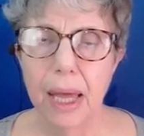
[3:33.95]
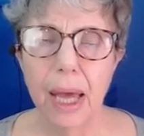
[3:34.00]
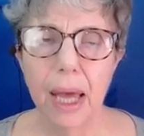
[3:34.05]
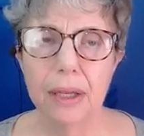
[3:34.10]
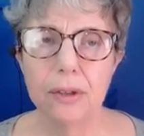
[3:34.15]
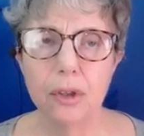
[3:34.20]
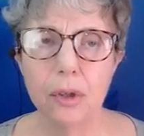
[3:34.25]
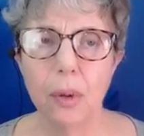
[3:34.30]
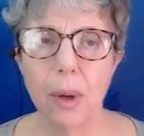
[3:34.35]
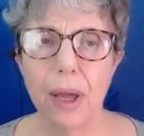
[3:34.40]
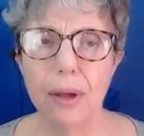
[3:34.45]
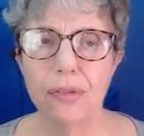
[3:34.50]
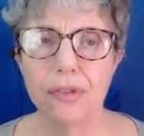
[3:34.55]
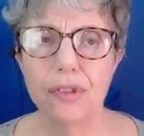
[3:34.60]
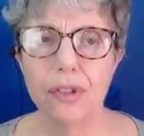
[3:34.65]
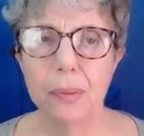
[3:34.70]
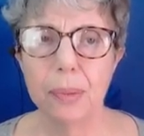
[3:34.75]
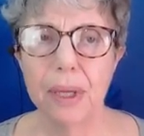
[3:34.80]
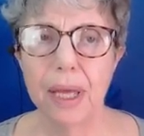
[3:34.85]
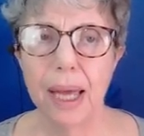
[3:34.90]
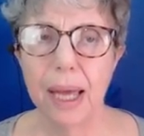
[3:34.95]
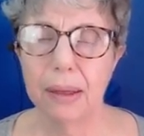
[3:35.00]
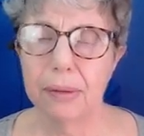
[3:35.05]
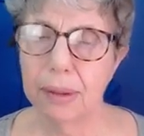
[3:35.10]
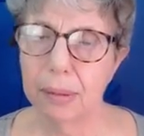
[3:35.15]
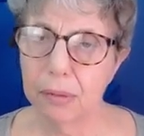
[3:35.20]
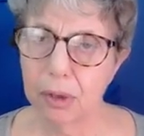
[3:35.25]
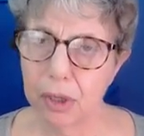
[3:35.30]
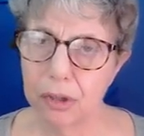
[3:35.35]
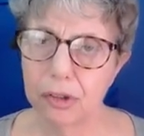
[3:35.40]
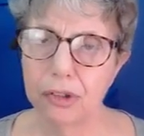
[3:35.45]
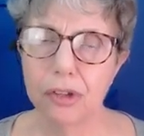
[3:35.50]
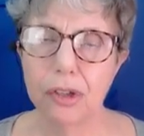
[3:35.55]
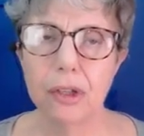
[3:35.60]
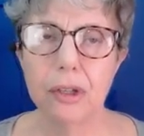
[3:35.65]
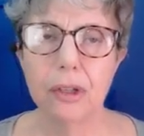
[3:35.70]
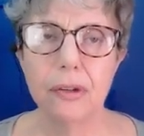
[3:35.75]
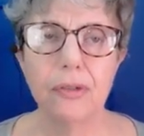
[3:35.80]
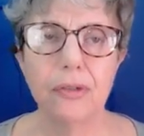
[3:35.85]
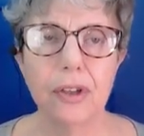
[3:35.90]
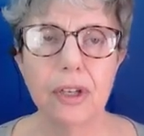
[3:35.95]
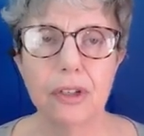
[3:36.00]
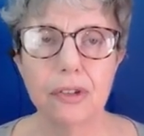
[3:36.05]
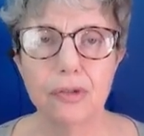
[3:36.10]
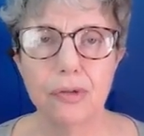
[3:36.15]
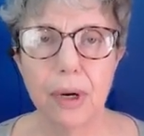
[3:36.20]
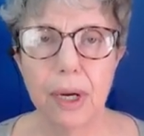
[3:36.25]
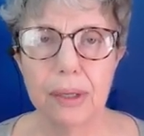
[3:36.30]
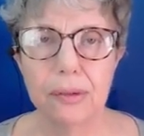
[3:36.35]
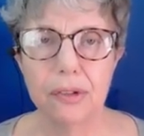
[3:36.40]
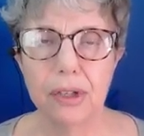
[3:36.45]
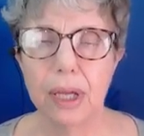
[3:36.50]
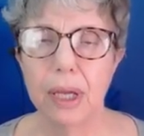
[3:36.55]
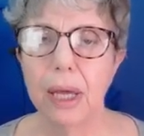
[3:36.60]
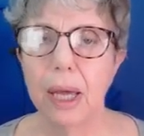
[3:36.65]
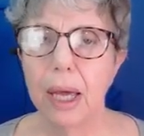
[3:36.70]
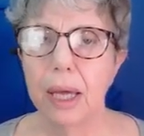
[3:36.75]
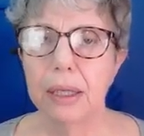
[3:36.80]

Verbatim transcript: and you have to be out. I'm going to turn the figures round here.